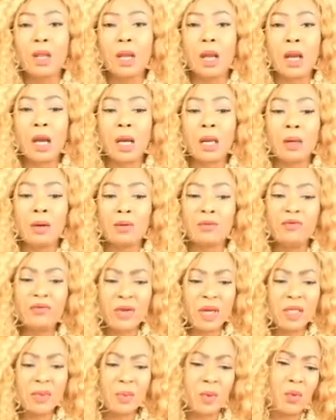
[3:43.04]
And on
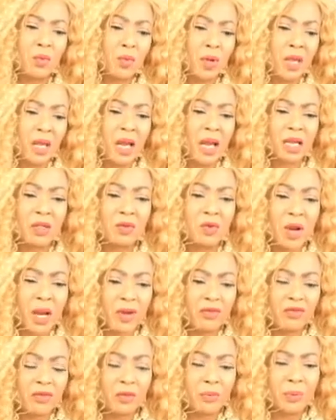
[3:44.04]
Facebook, we had
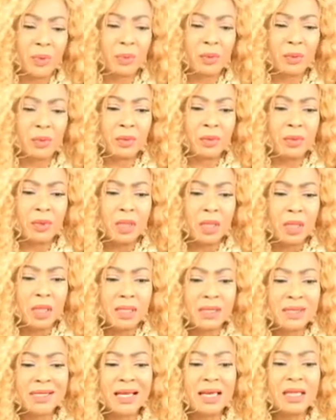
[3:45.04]
quite a few people
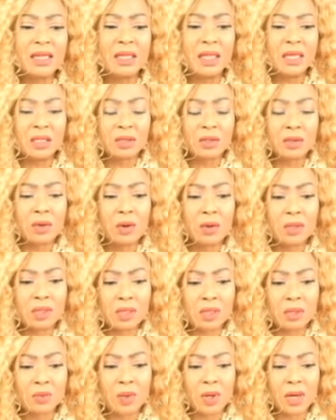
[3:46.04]
saying things to
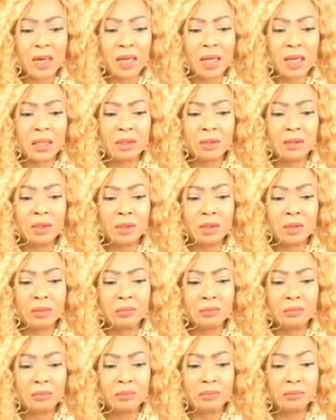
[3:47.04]
us as well, and, you
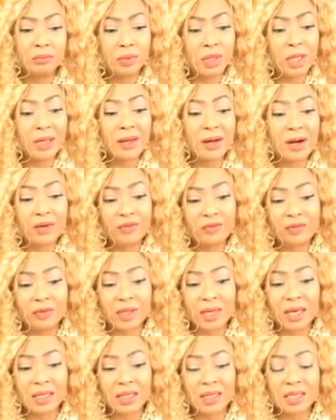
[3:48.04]
know, being grateful
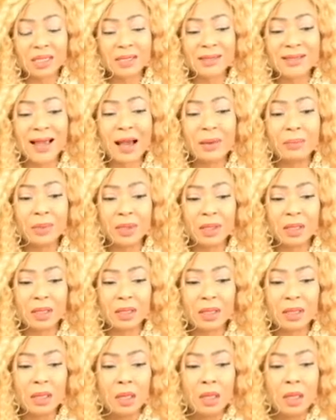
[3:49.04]
that this is
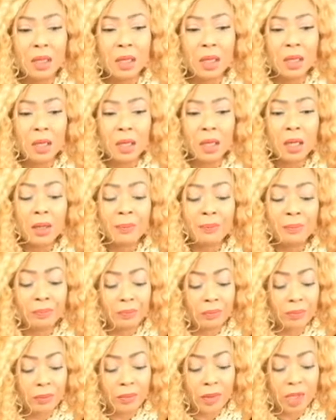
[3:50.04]
happening.
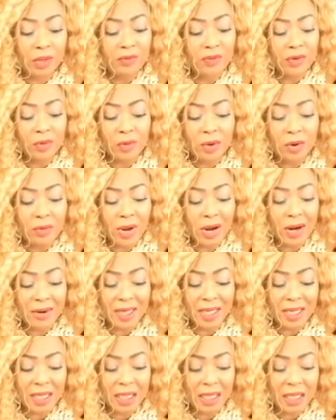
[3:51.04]
From what we're
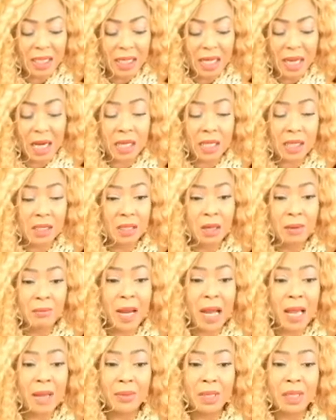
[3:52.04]
reading here, it's not
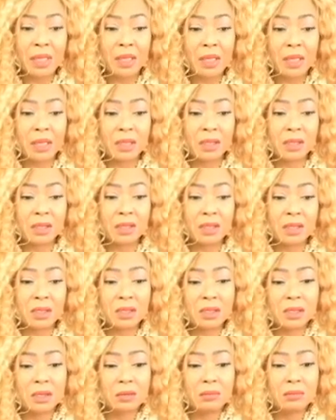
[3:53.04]
my making. It's
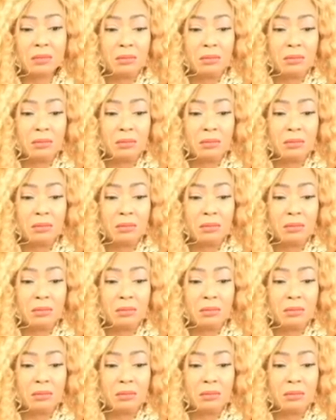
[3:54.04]
just,